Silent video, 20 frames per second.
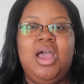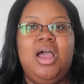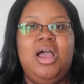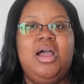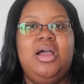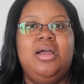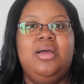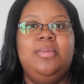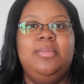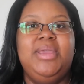
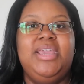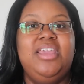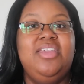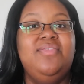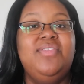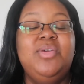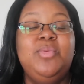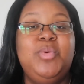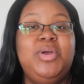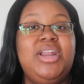Um,
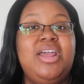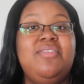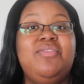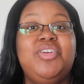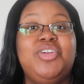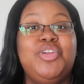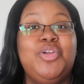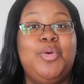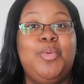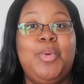even
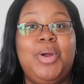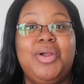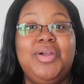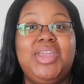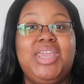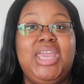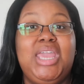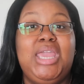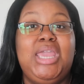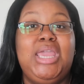whenever you're
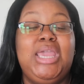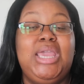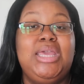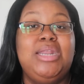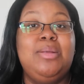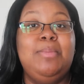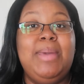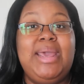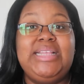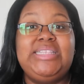working
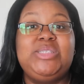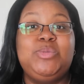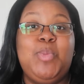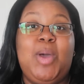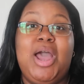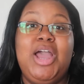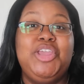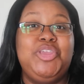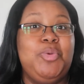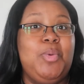in a med
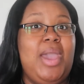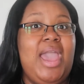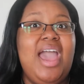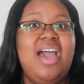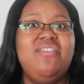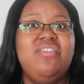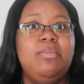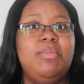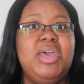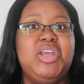spa and you
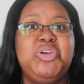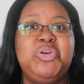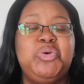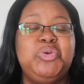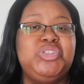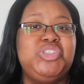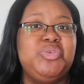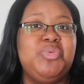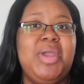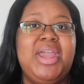have a
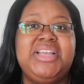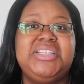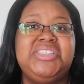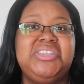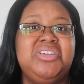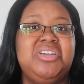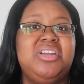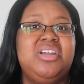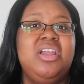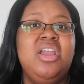medical
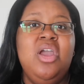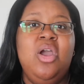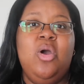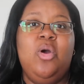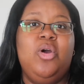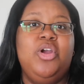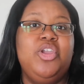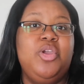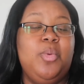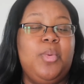director
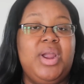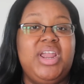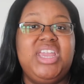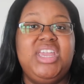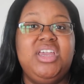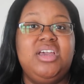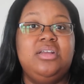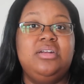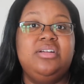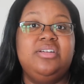or you're
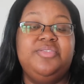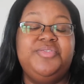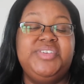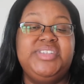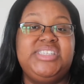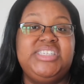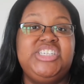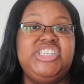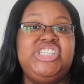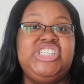working under a
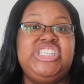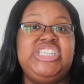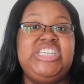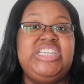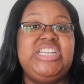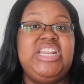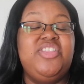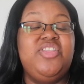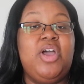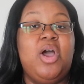physician,